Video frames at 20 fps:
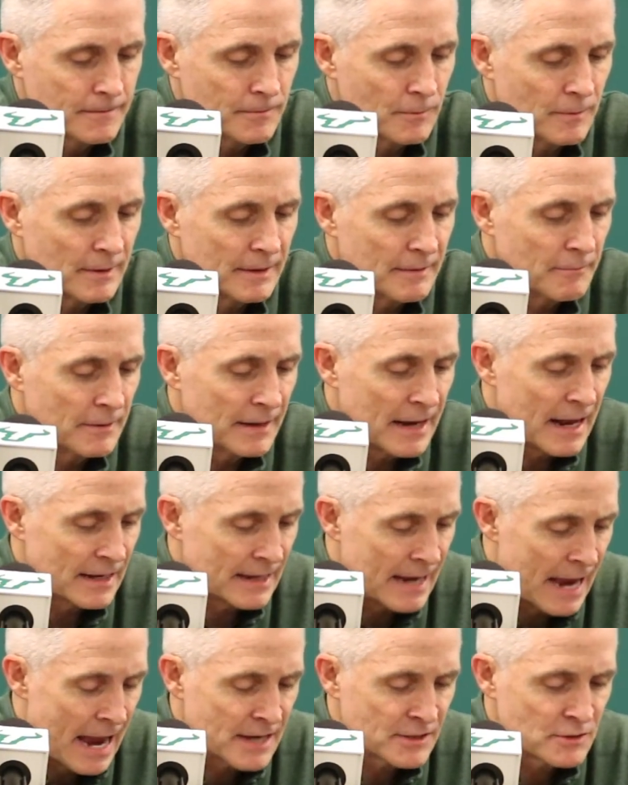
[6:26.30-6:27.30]
we
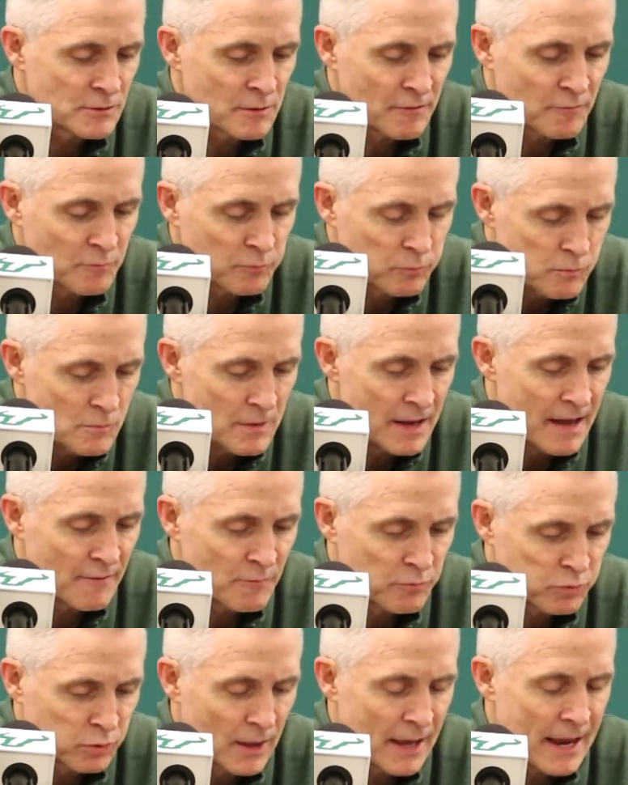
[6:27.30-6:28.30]
got guys who
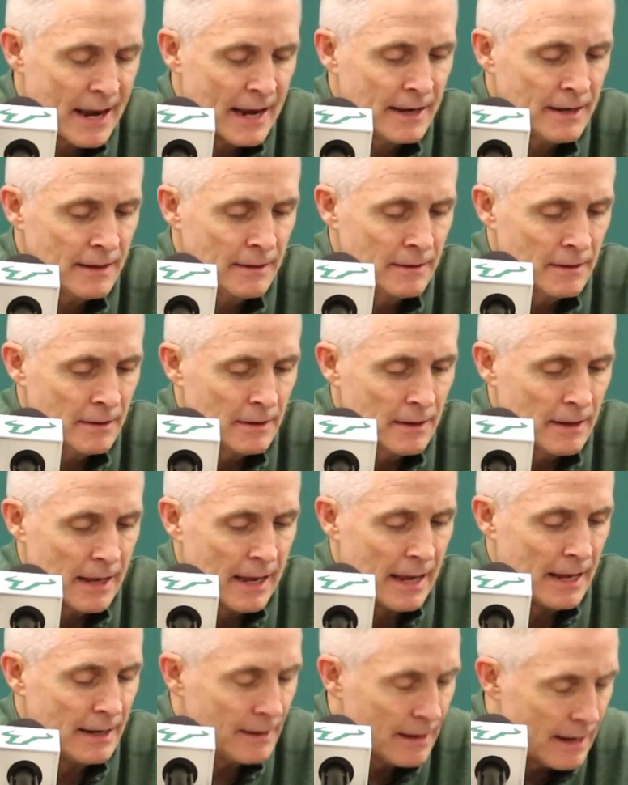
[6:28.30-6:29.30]
have played,
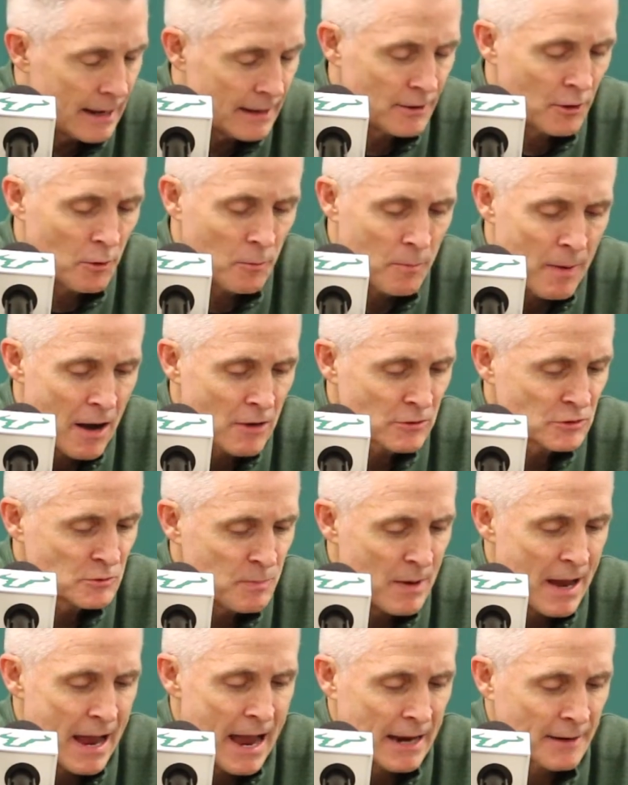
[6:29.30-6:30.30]
and they'll bounce
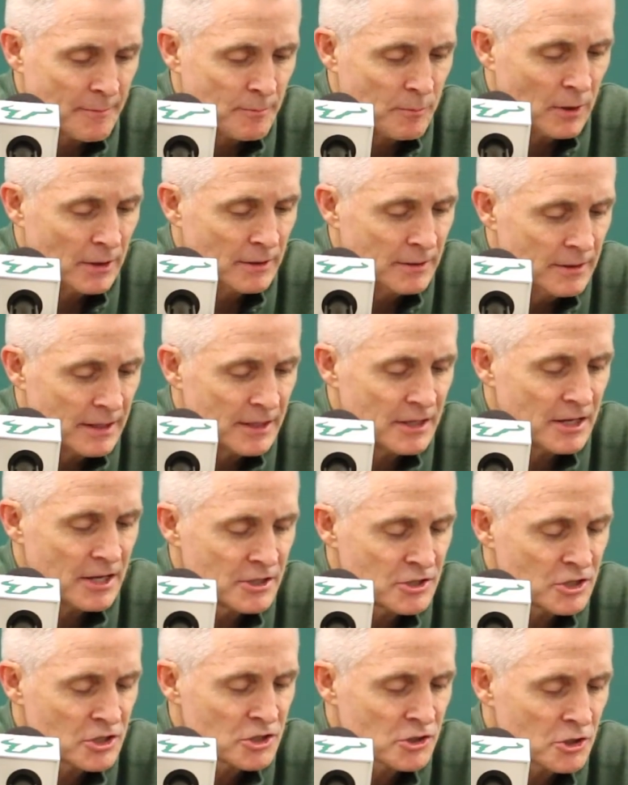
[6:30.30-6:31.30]
back, but
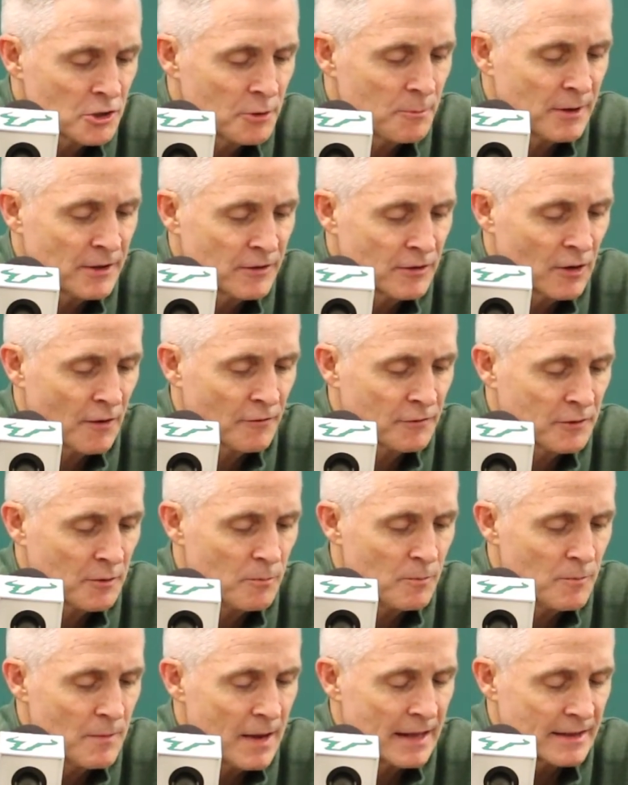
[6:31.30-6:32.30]
it's just going to be tough
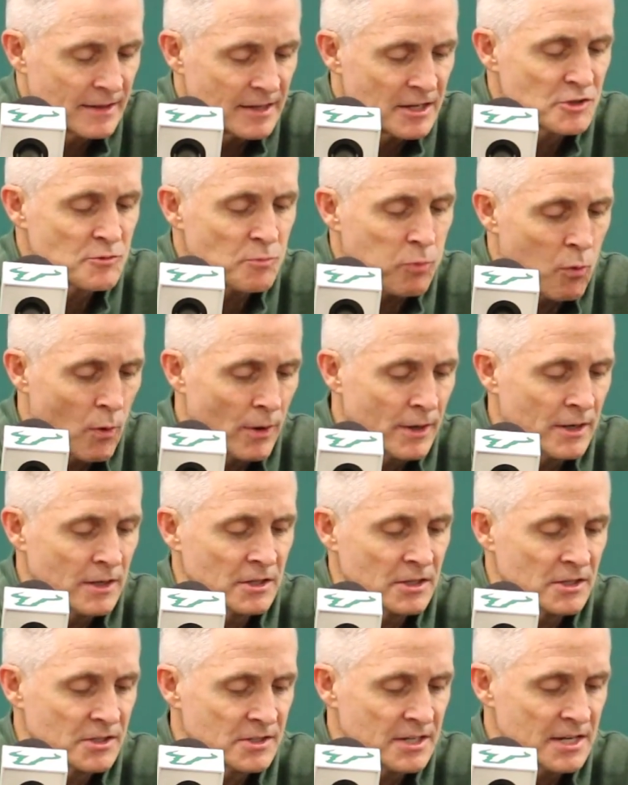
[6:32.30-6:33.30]
to, at this point
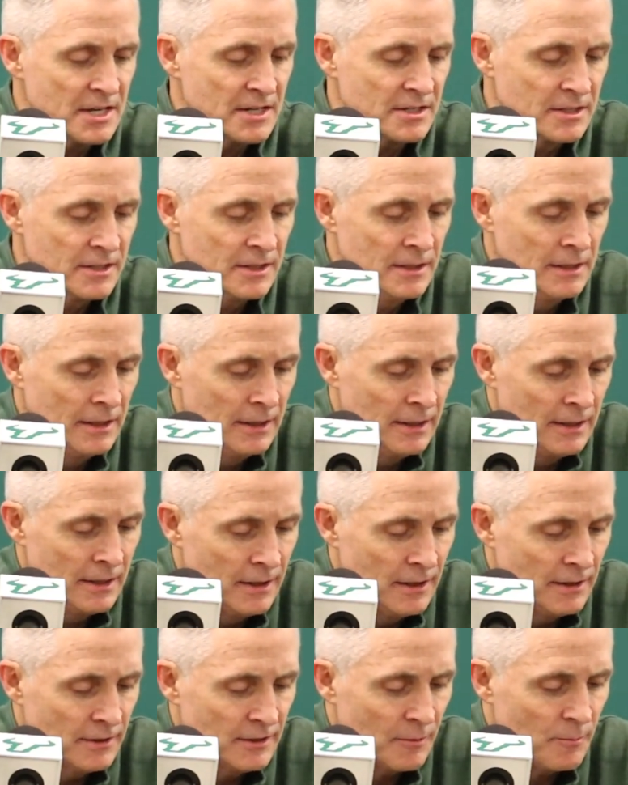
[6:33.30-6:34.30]
in the season,
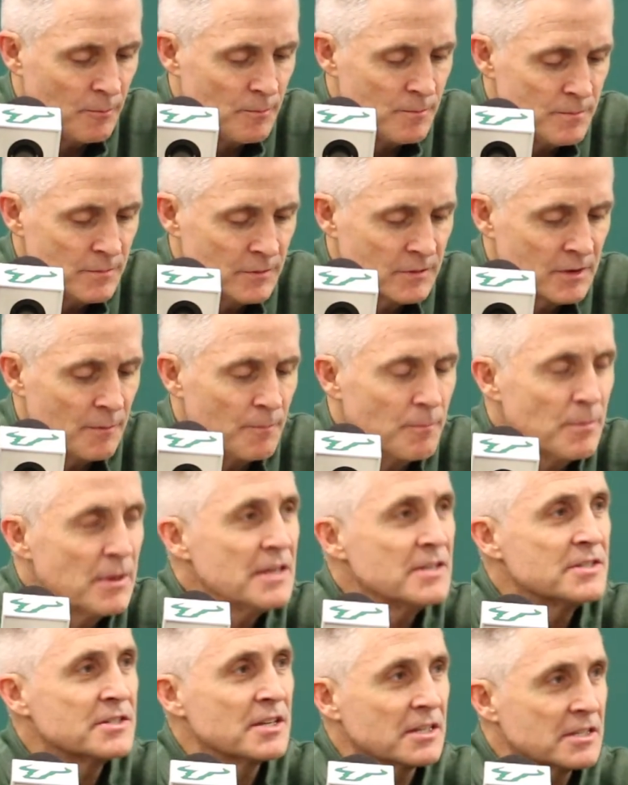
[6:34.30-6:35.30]
to
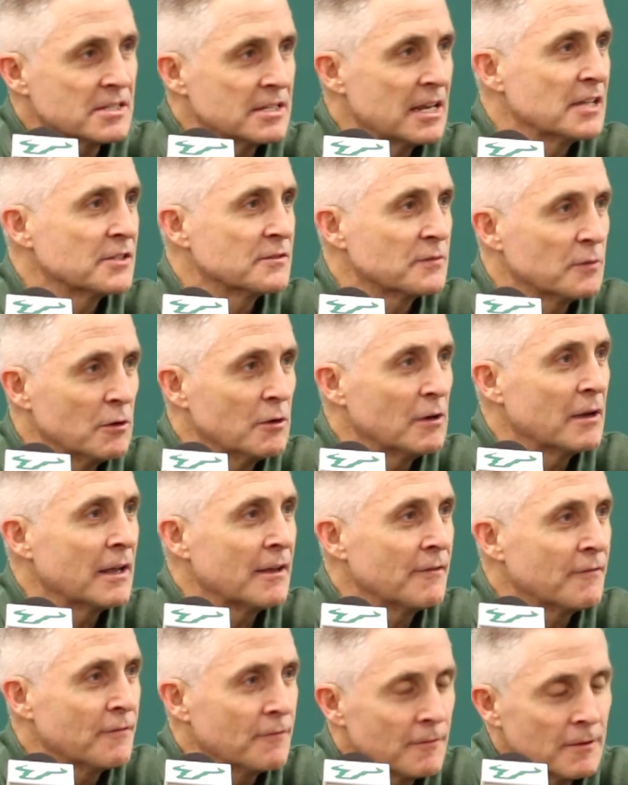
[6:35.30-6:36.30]
be successful
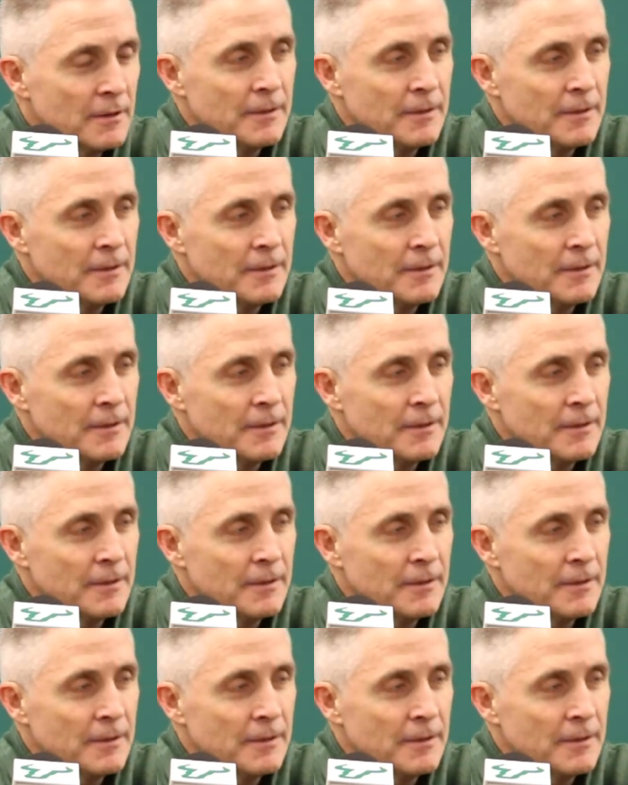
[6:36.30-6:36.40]
if